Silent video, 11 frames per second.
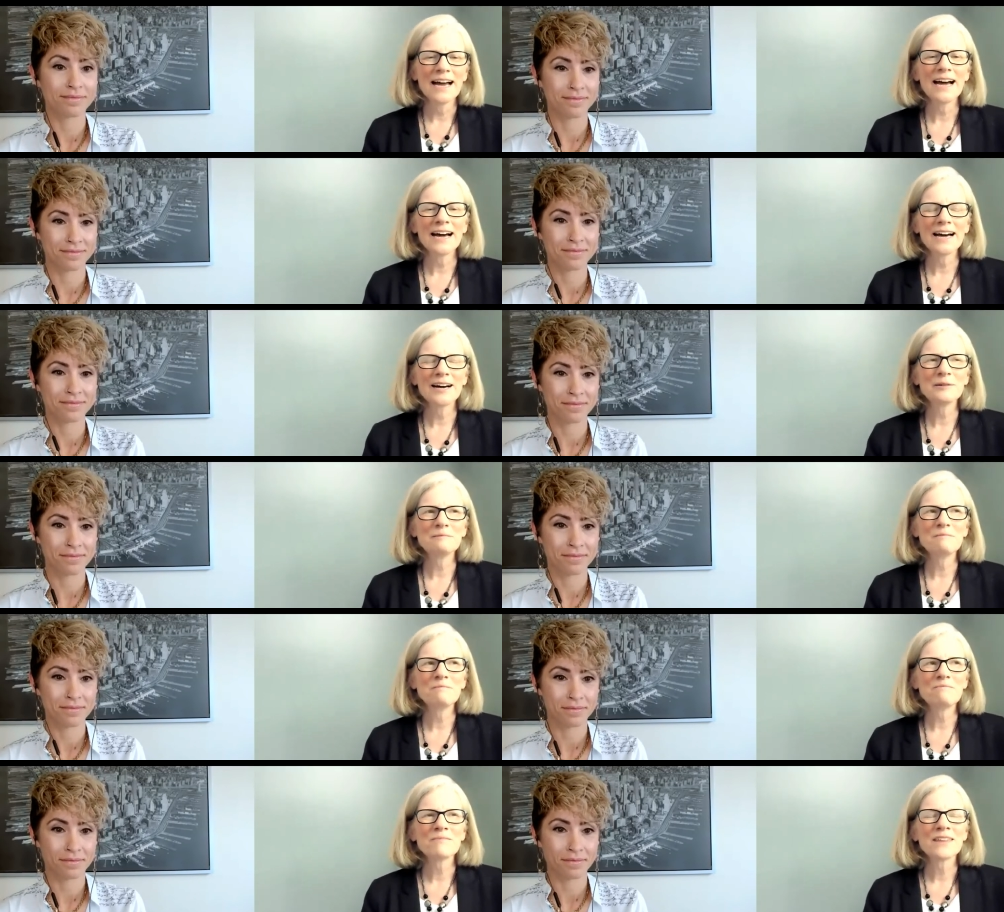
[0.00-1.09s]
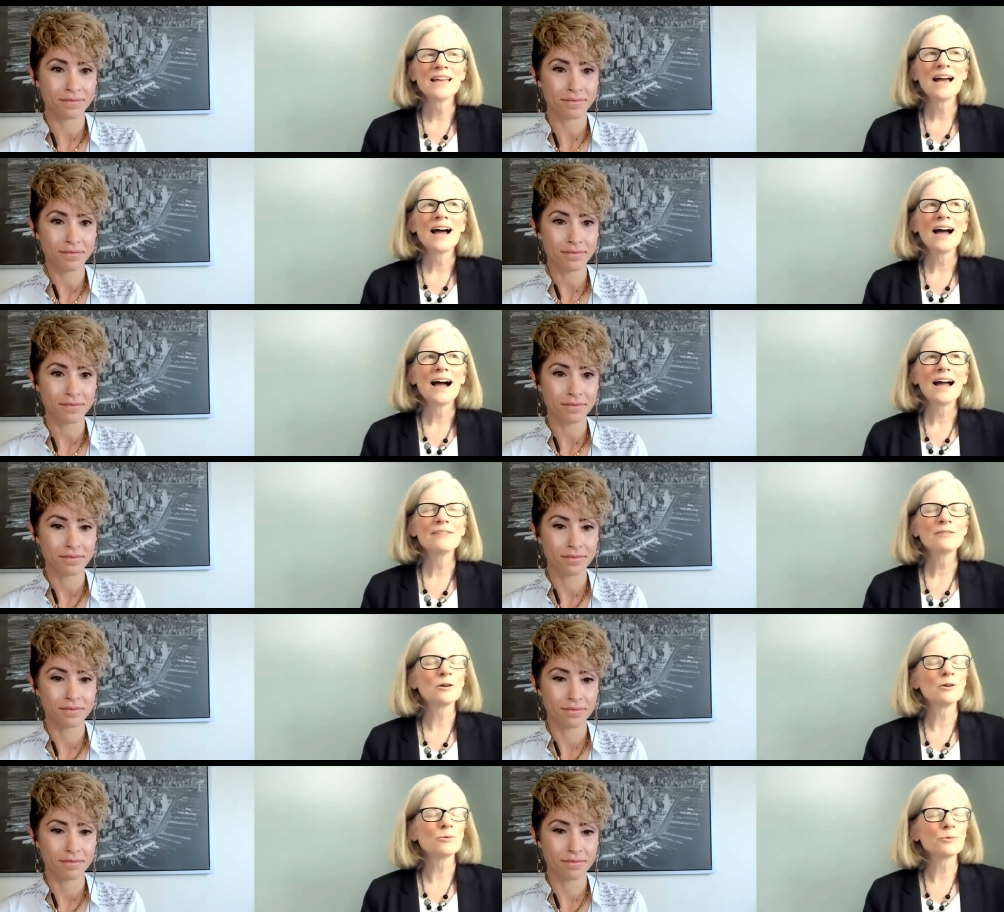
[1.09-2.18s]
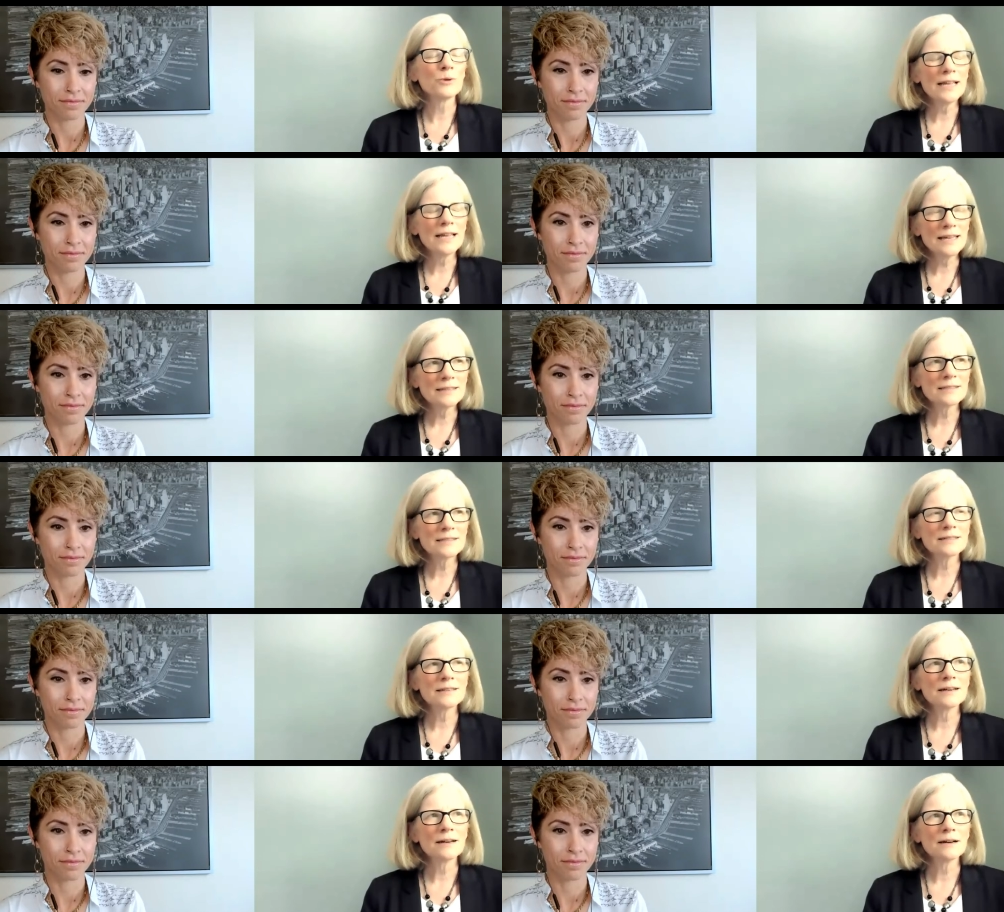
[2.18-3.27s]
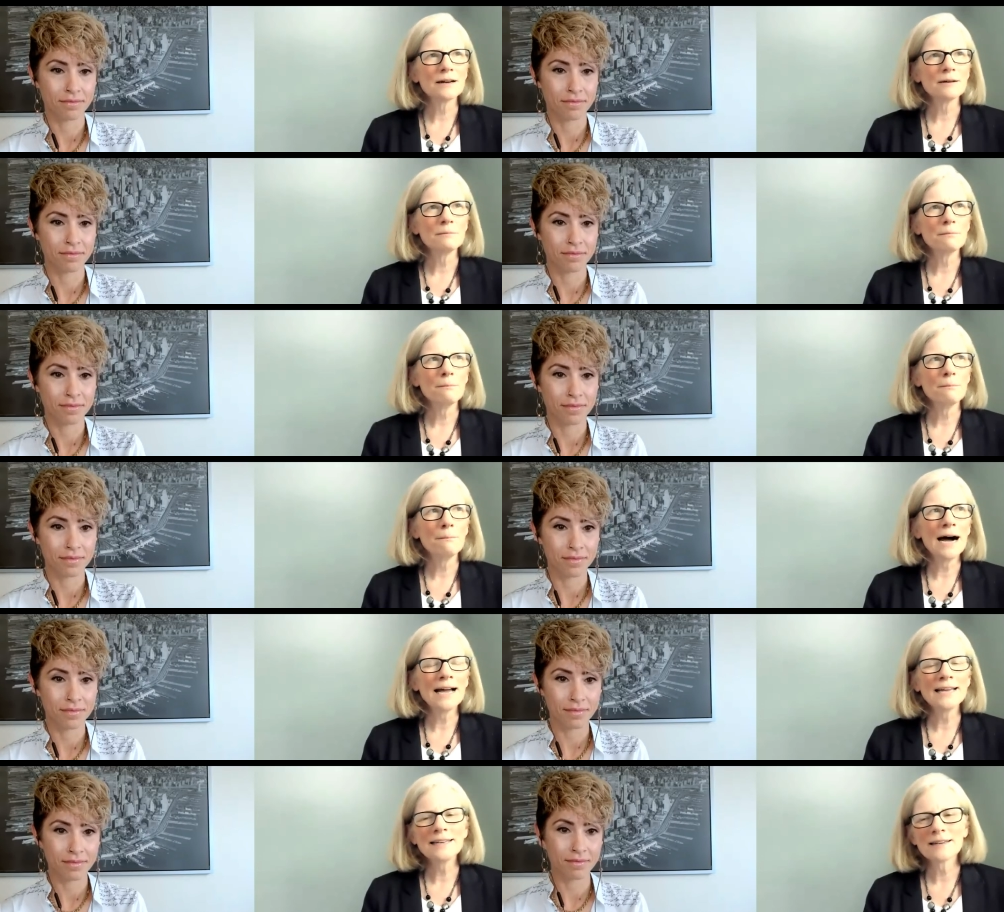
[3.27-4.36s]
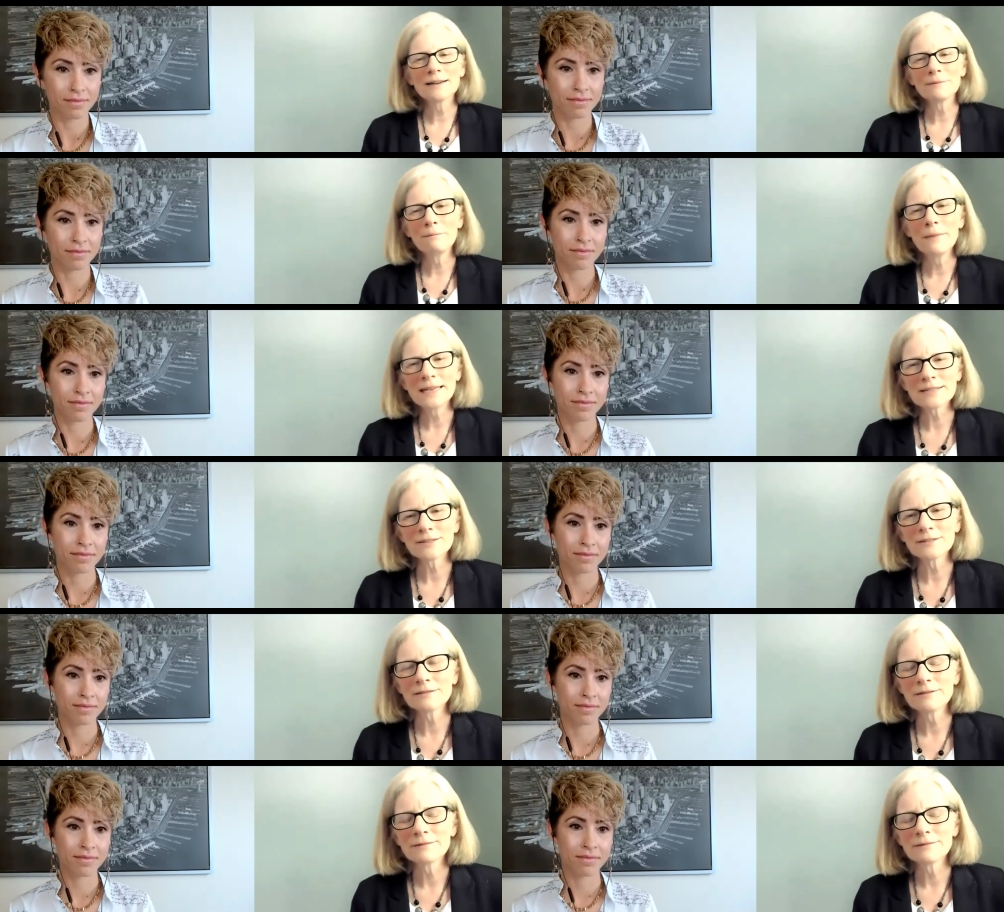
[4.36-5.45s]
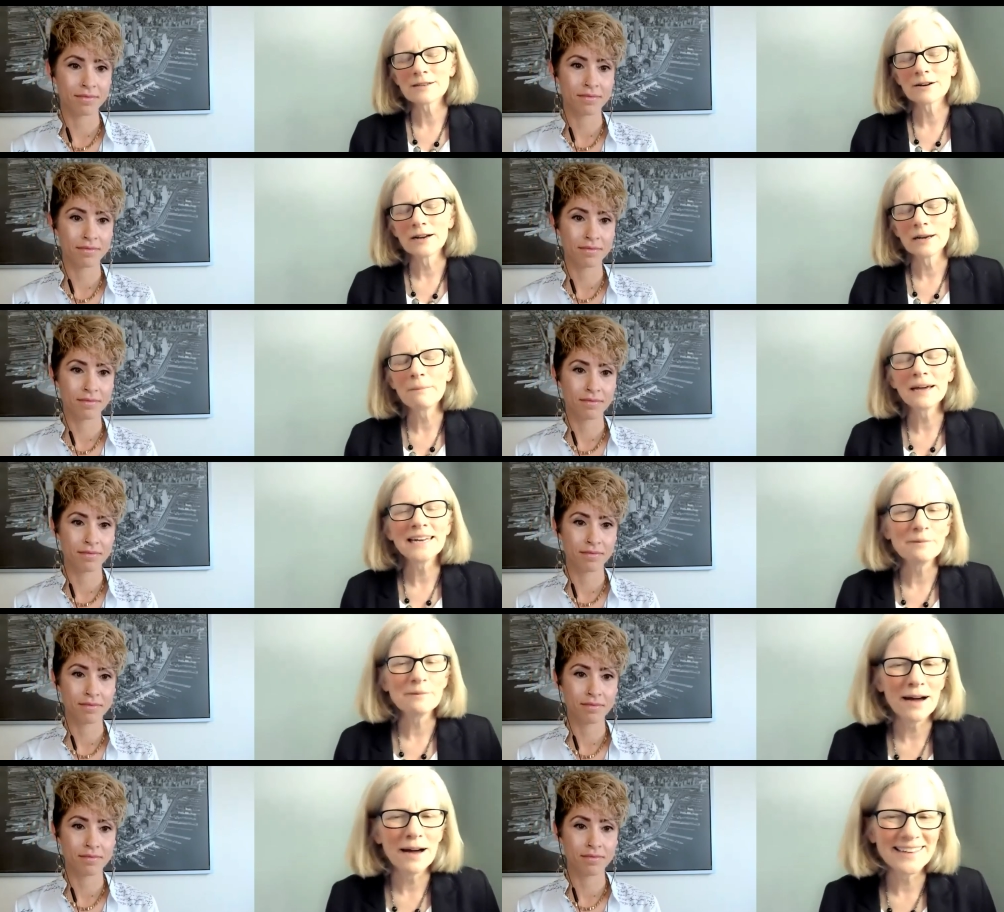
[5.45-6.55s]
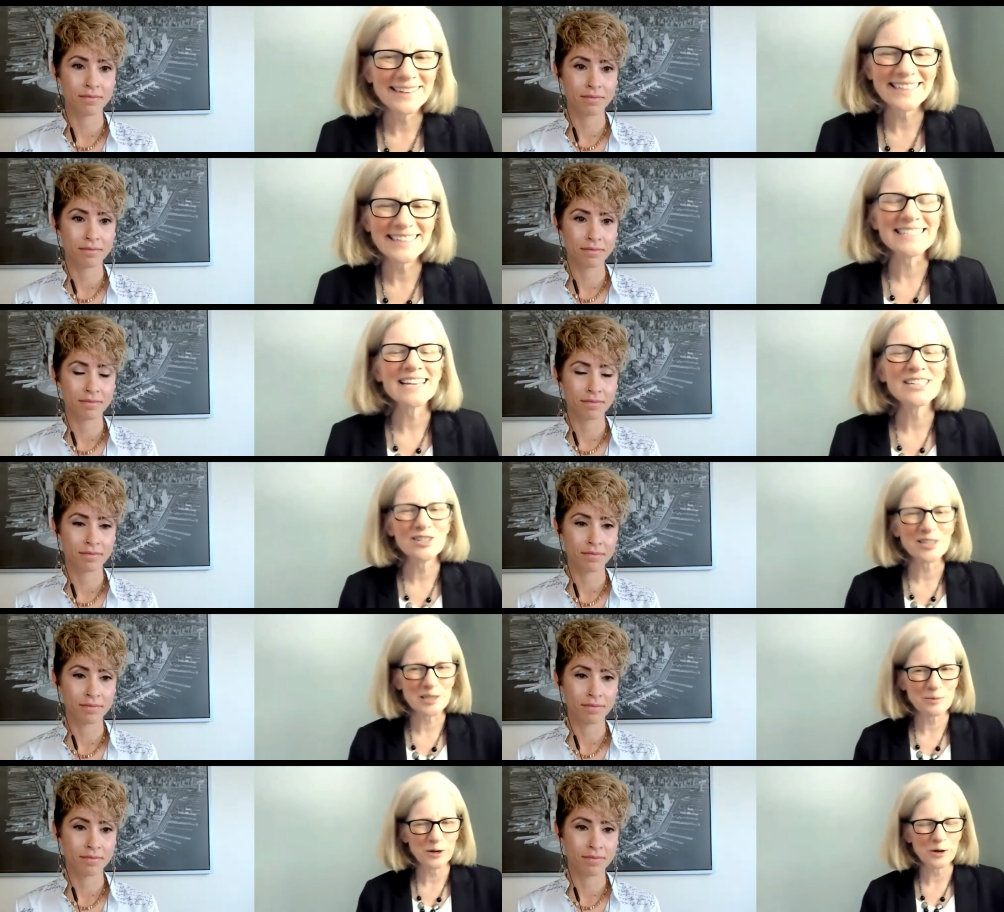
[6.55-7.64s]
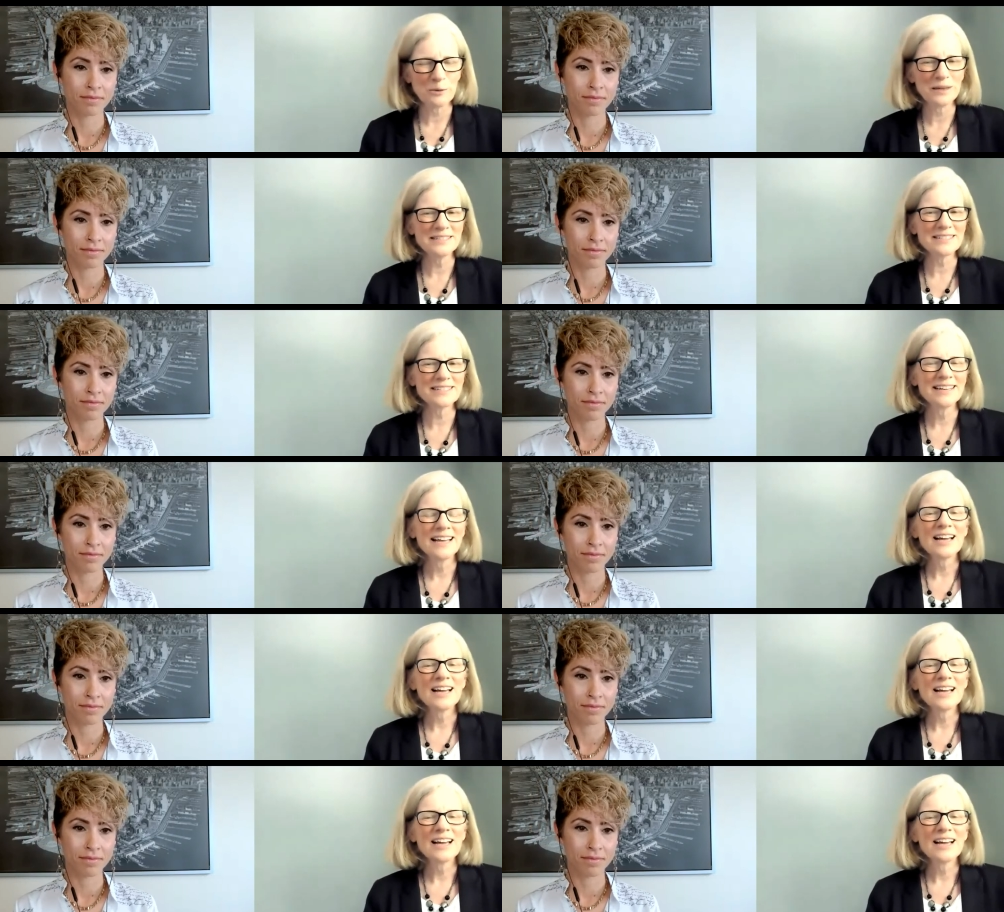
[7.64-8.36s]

Speaker 1: Um, I have a great um, mind, mental, sorry, money, mind, intention experiment